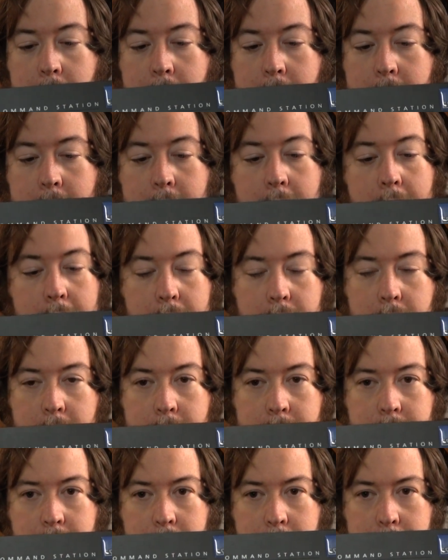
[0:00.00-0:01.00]
Now a
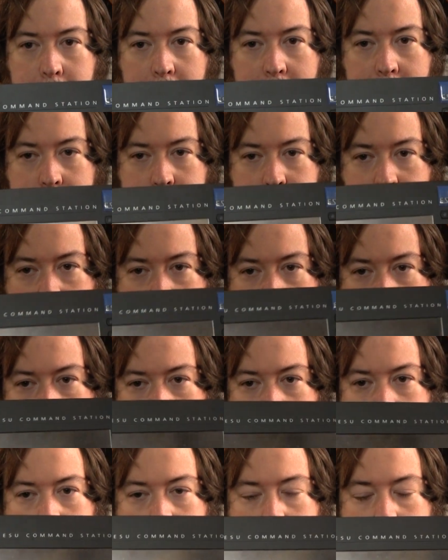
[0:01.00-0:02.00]
few bad things
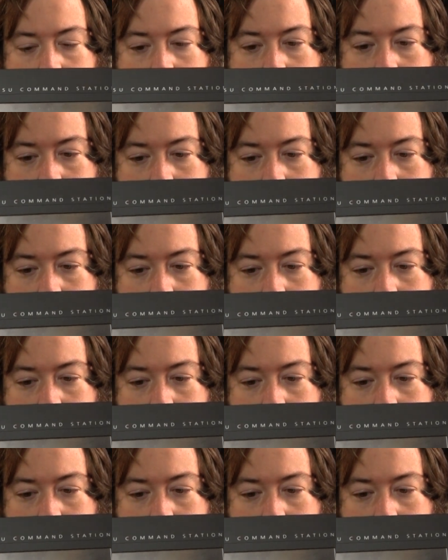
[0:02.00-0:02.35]
with this.